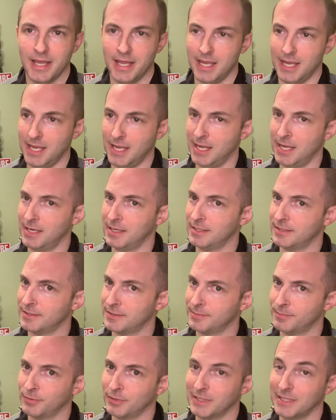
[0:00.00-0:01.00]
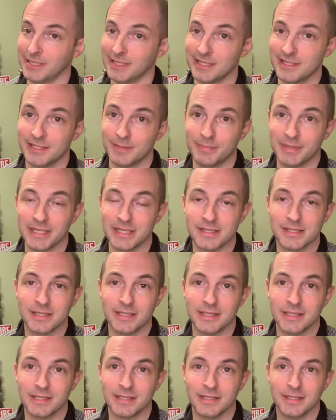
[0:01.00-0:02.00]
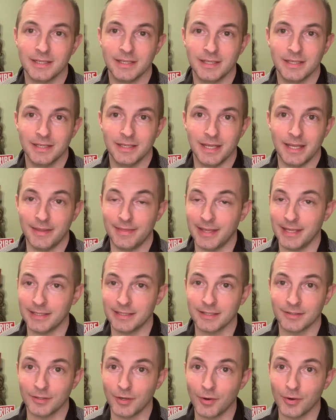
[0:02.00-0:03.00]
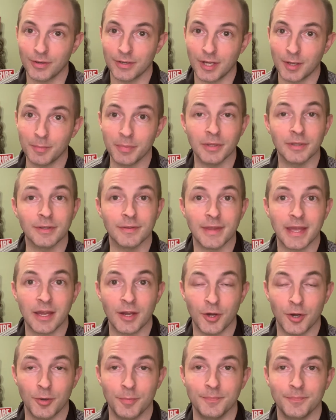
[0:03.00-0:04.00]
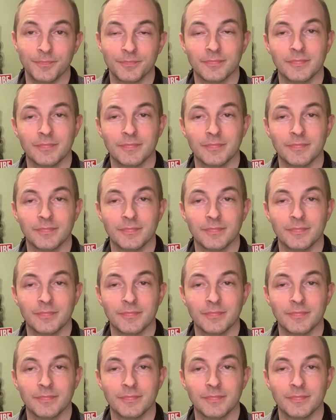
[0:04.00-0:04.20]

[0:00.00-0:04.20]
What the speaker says: and it's pretty easy peasy, and they get going on building that home.